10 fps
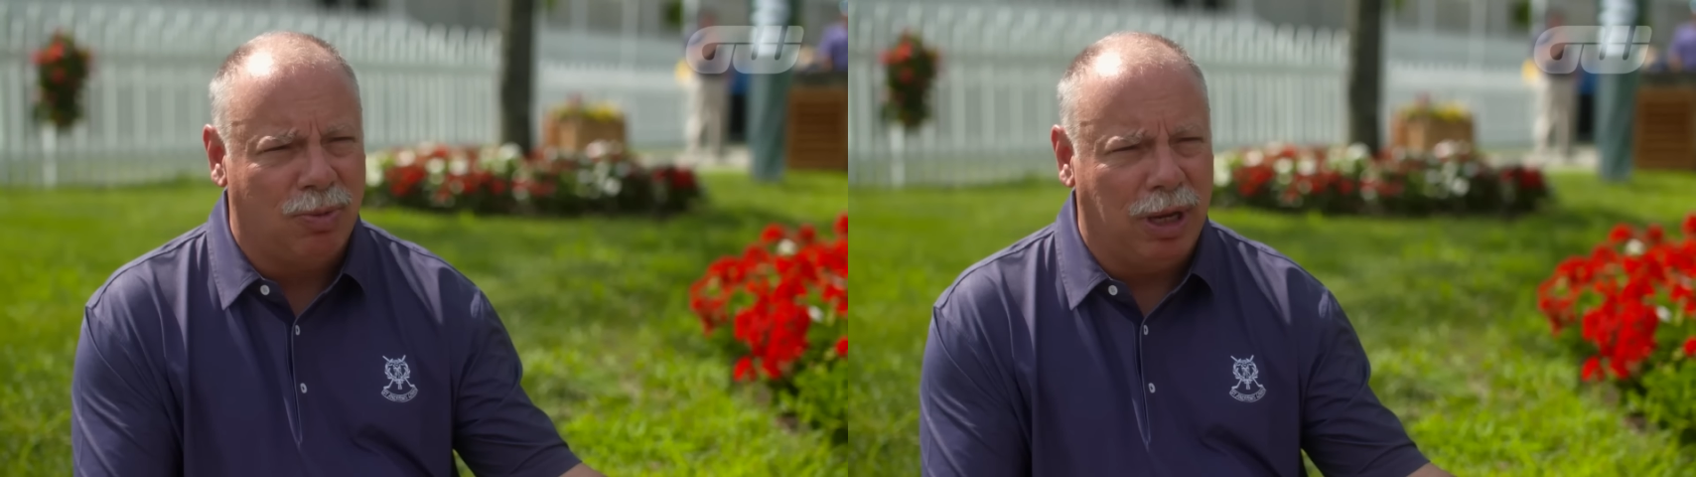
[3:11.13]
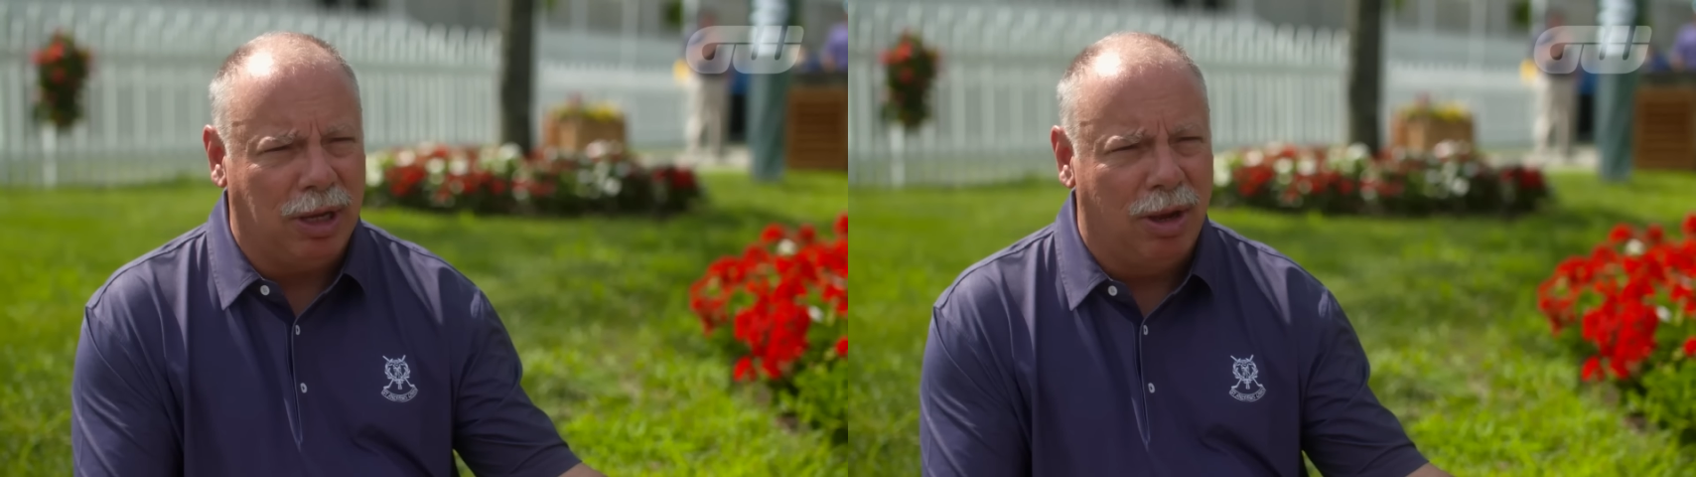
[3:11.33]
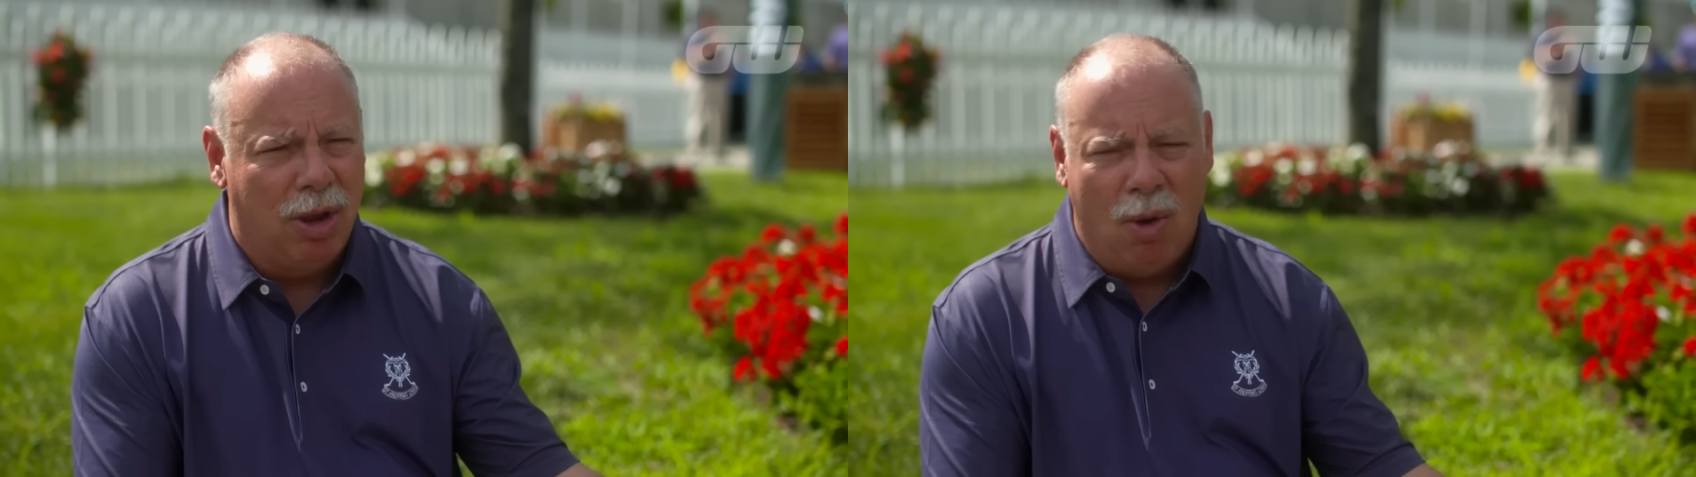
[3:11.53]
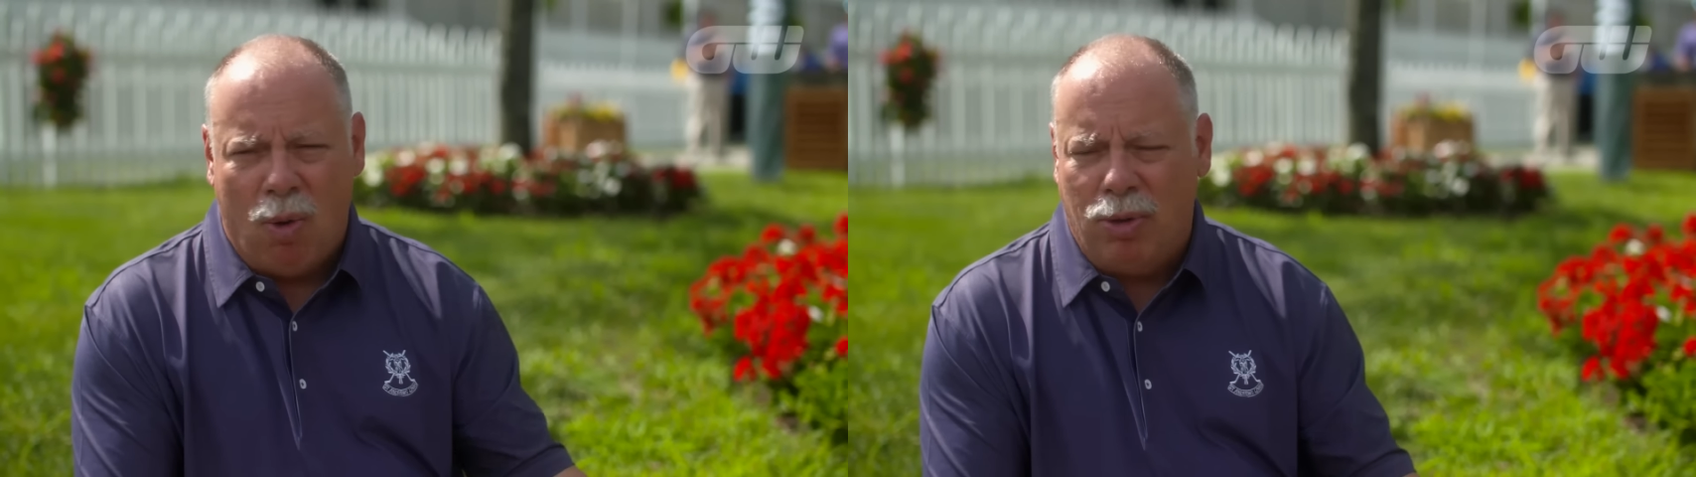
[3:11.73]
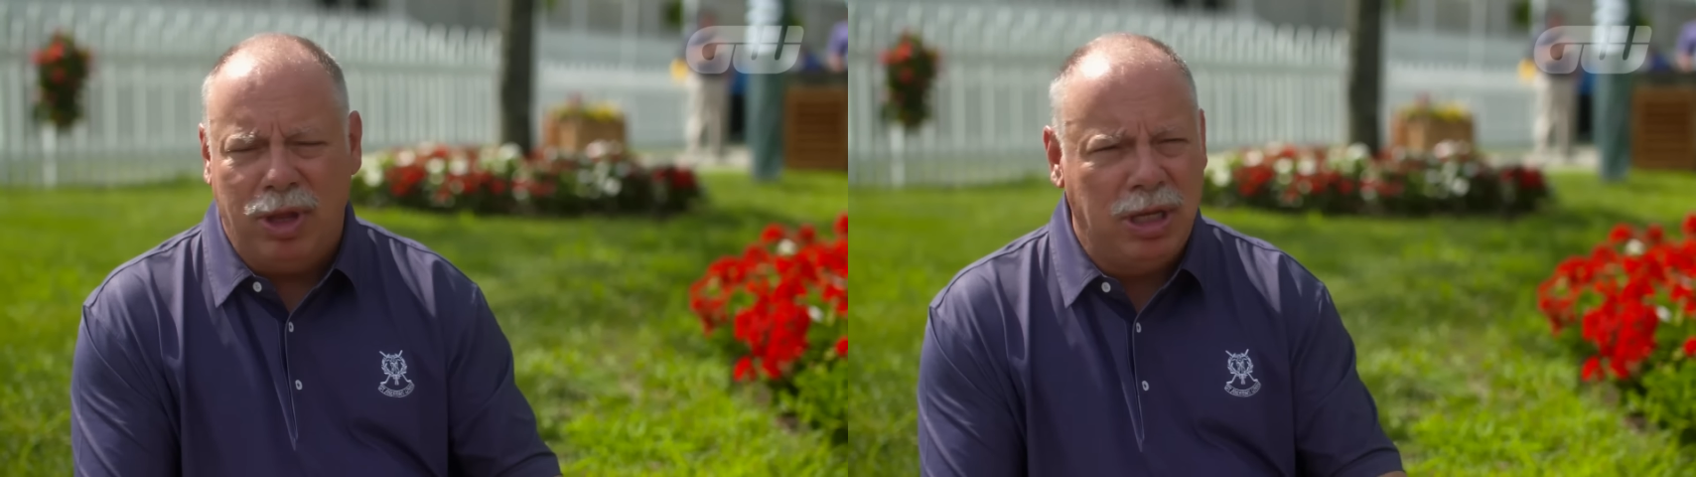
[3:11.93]
week
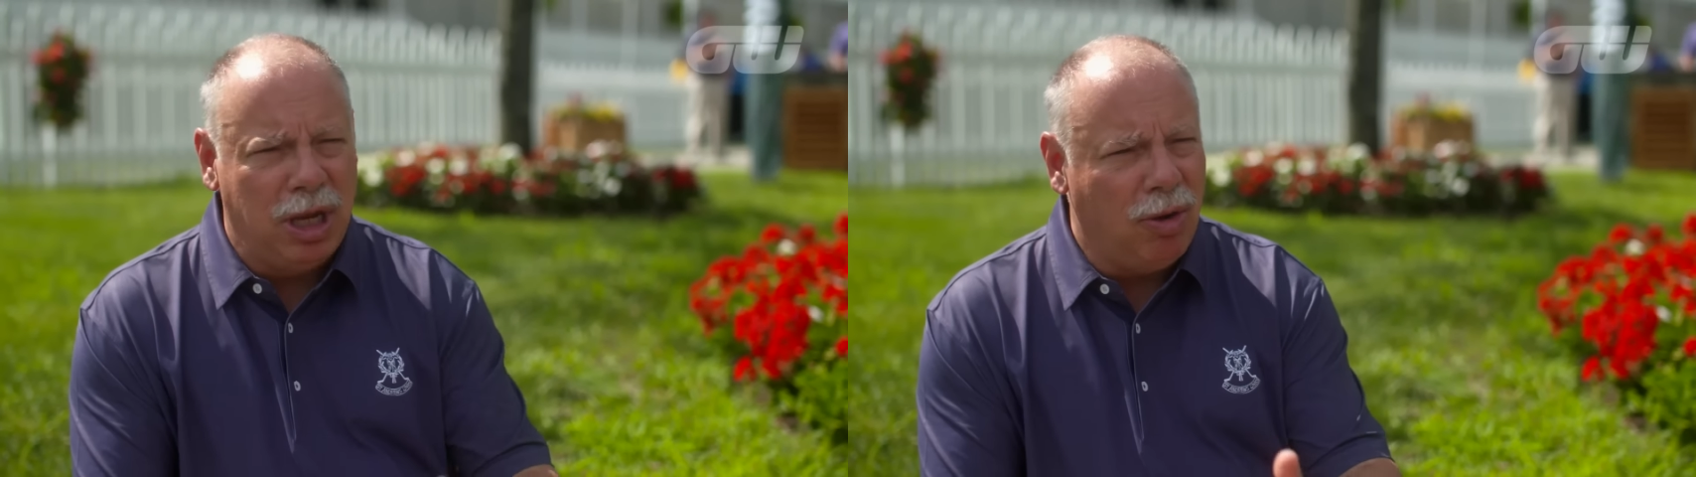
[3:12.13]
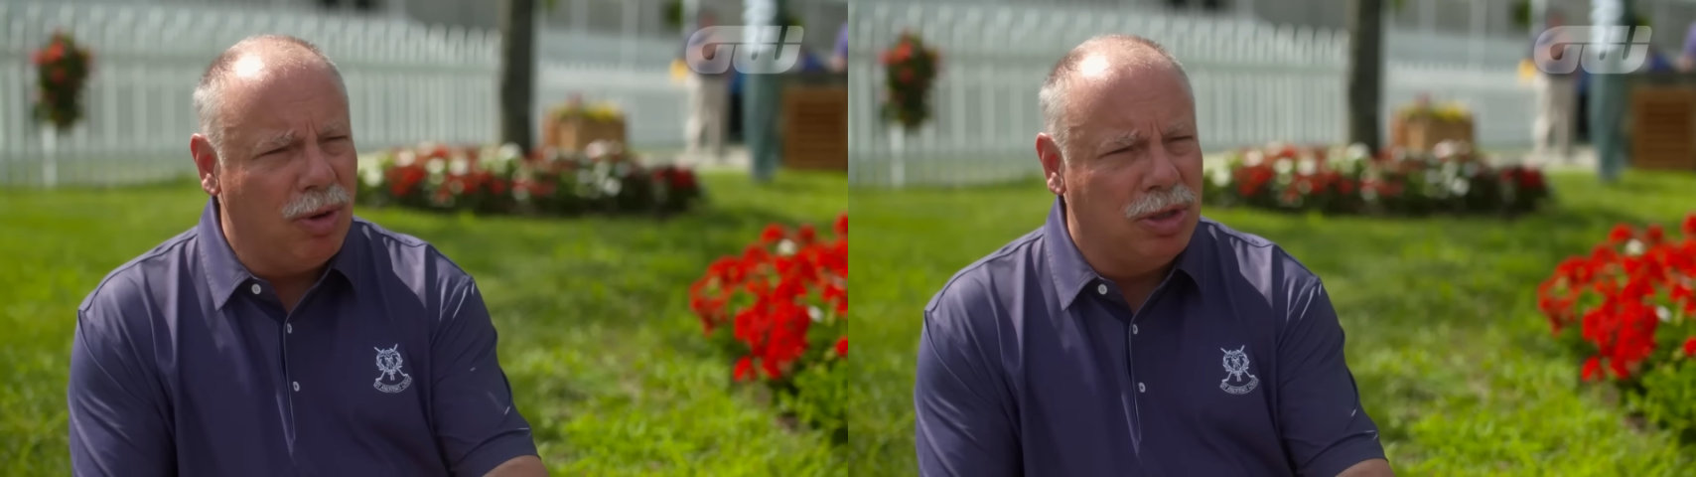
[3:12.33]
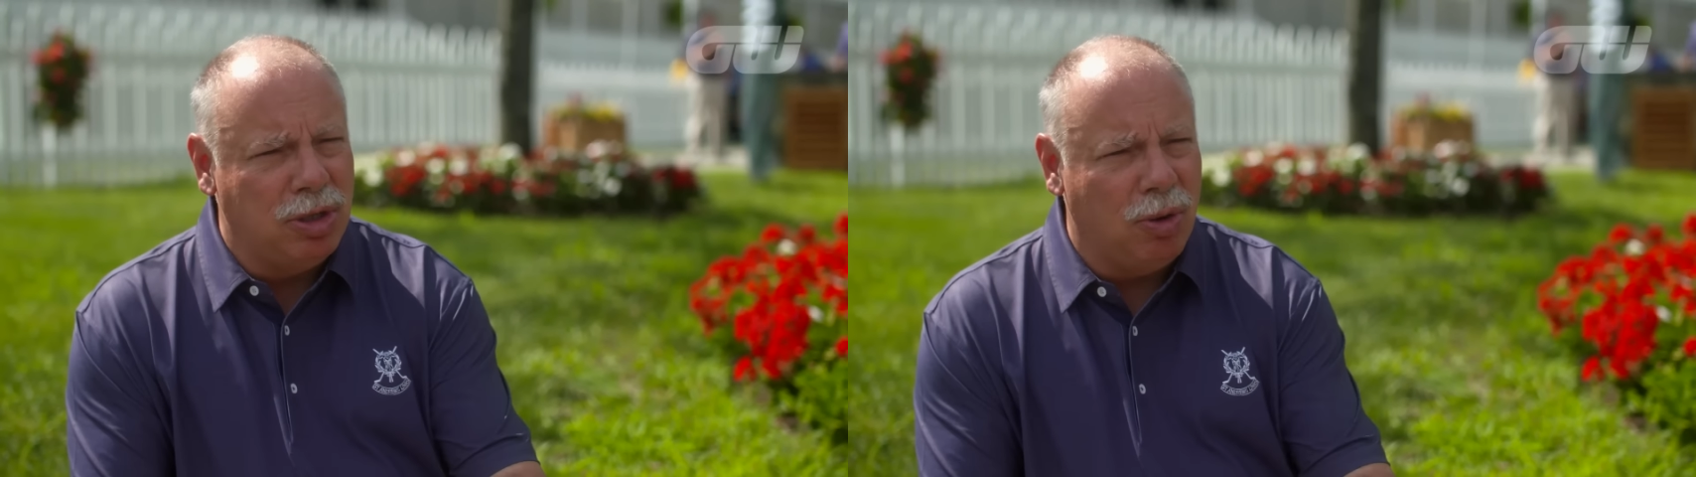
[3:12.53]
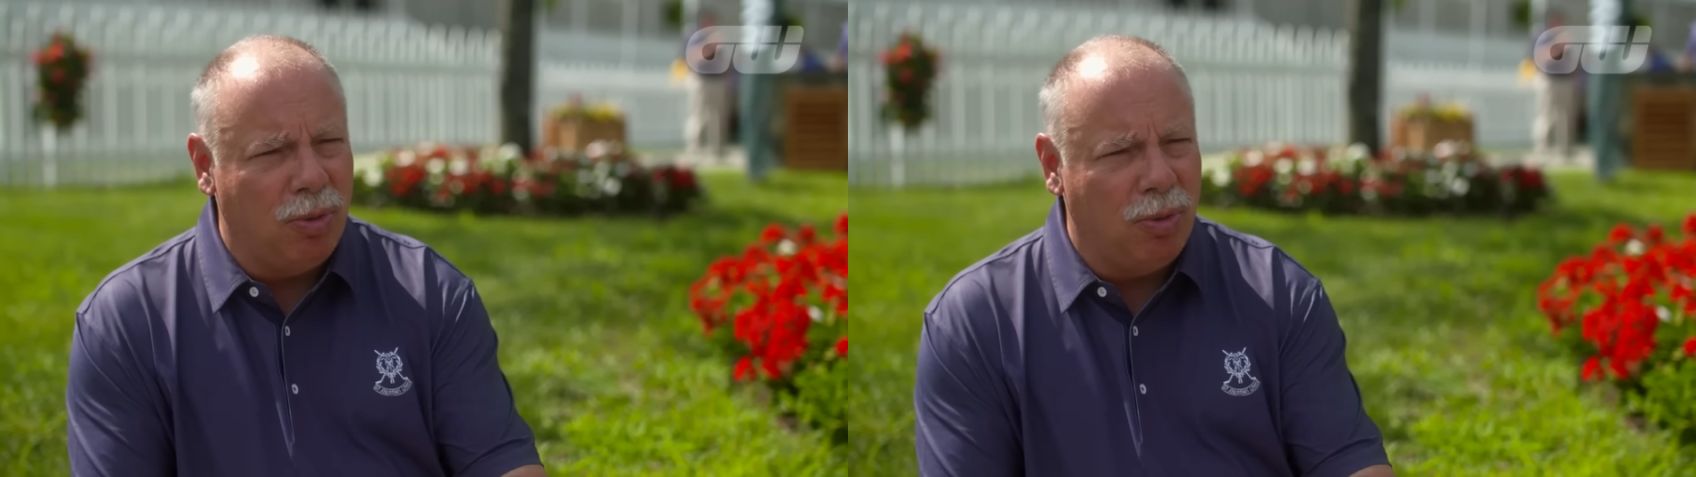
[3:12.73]
or the Deer in two